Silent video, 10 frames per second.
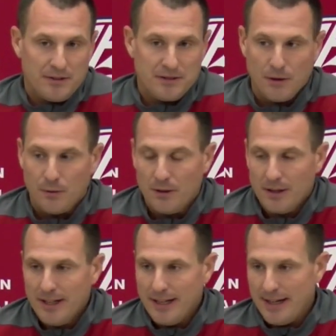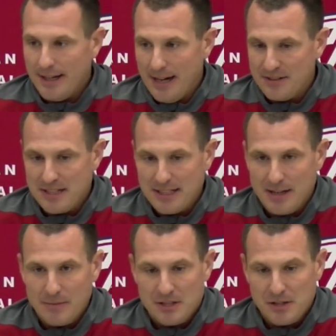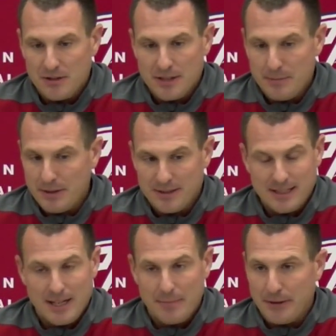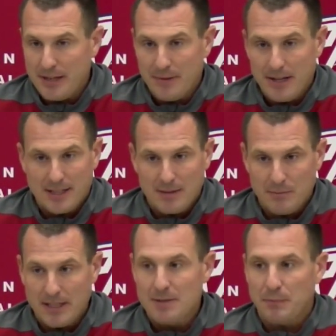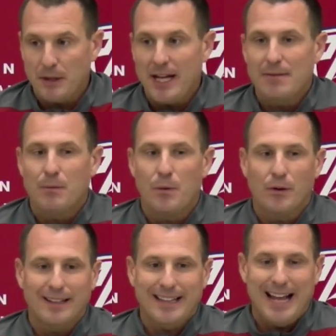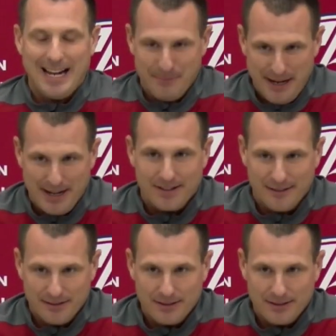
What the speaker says: So I've seen a lot of maturity, but there's a lot of playmaking, but he's playing more linebacker.